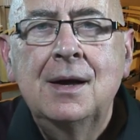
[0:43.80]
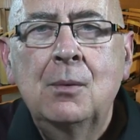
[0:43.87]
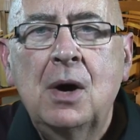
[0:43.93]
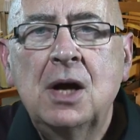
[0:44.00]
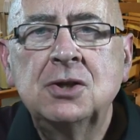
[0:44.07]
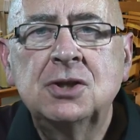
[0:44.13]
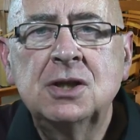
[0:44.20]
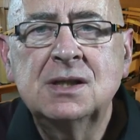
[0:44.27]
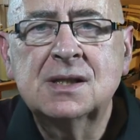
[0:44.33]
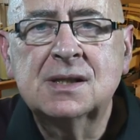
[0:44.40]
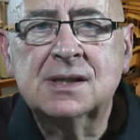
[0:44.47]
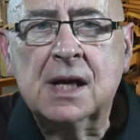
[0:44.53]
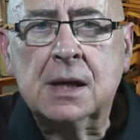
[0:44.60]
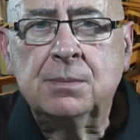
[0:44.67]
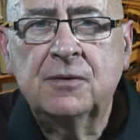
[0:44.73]
When Jesus
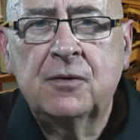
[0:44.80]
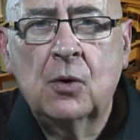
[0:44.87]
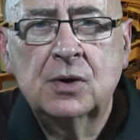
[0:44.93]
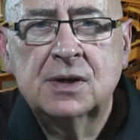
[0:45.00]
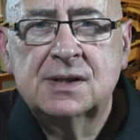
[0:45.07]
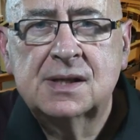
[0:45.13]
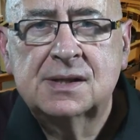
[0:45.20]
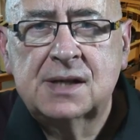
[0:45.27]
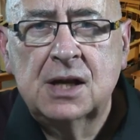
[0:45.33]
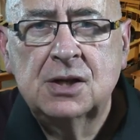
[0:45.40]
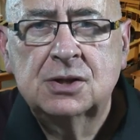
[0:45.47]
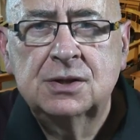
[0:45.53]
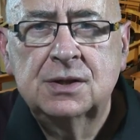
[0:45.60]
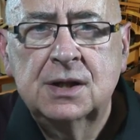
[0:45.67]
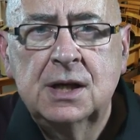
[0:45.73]
said before his
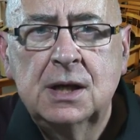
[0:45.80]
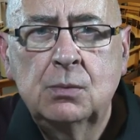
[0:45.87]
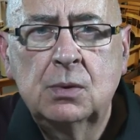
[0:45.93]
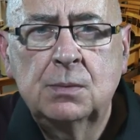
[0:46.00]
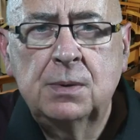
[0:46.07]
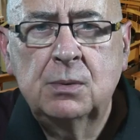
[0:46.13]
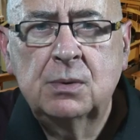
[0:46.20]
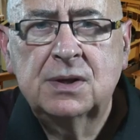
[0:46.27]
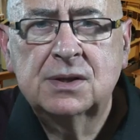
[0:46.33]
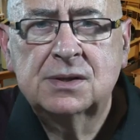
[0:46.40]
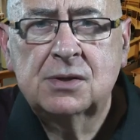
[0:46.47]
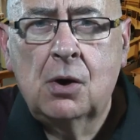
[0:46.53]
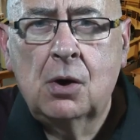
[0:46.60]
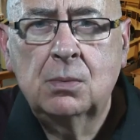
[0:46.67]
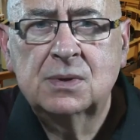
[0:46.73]
ascension that he would be with
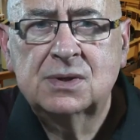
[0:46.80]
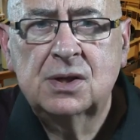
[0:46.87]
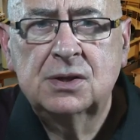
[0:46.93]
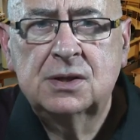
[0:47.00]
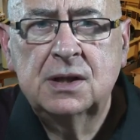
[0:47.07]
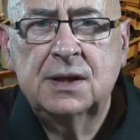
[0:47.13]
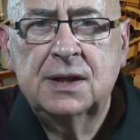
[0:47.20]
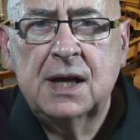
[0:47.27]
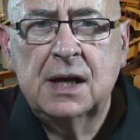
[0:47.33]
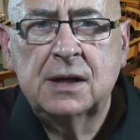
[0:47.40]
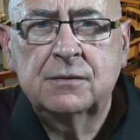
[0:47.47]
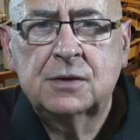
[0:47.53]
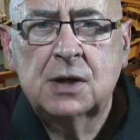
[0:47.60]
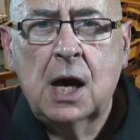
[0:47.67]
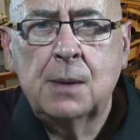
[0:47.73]
us always until the end
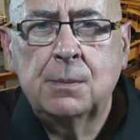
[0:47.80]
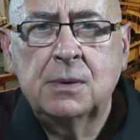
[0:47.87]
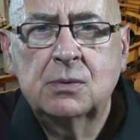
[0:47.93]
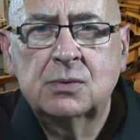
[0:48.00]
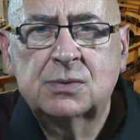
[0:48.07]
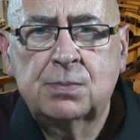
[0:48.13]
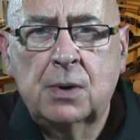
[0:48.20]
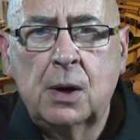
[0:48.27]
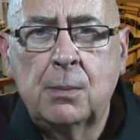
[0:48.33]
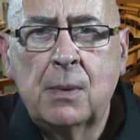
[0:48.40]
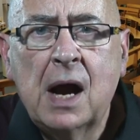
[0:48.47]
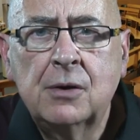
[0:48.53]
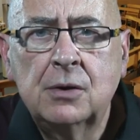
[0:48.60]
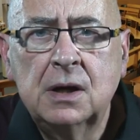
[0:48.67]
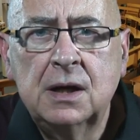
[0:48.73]
of time, he was
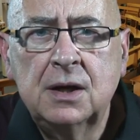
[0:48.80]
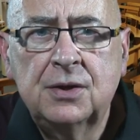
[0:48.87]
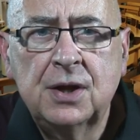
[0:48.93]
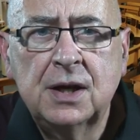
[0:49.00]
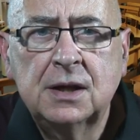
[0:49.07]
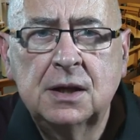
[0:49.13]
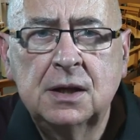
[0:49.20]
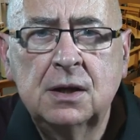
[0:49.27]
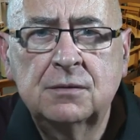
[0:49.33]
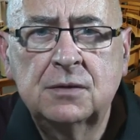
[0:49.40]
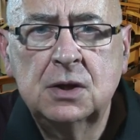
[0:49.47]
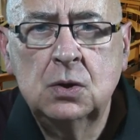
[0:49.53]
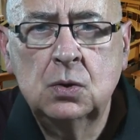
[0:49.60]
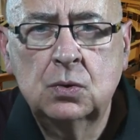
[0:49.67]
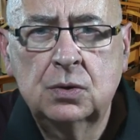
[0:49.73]
primarily thinking of
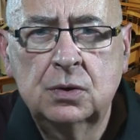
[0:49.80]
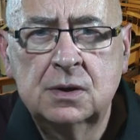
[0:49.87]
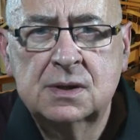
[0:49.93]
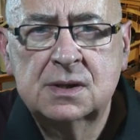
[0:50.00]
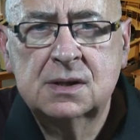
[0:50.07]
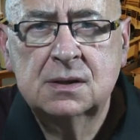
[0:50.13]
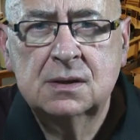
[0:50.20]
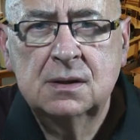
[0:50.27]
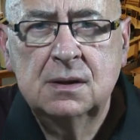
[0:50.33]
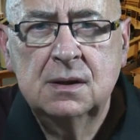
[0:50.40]
the Eucharist.